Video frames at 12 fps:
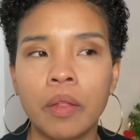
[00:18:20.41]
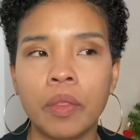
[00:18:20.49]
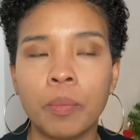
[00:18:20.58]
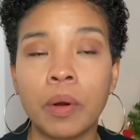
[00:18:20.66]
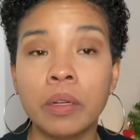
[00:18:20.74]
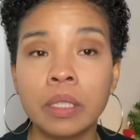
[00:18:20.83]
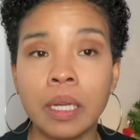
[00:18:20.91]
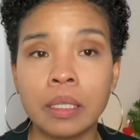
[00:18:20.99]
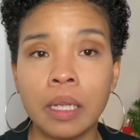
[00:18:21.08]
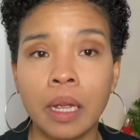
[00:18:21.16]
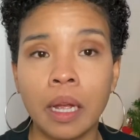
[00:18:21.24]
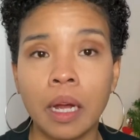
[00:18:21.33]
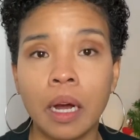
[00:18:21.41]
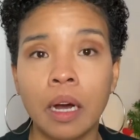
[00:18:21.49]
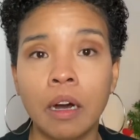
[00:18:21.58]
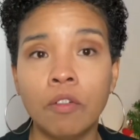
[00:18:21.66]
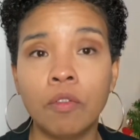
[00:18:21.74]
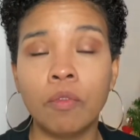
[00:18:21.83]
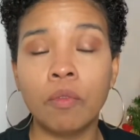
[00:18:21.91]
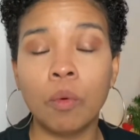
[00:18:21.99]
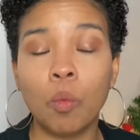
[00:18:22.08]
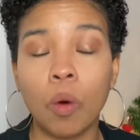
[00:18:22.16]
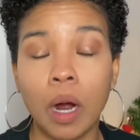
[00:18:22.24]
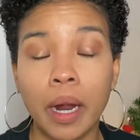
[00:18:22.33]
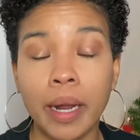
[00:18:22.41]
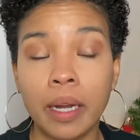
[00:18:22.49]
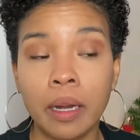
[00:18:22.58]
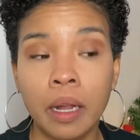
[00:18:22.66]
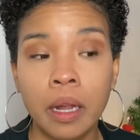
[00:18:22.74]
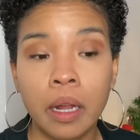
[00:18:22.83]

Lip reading: the processing of wine.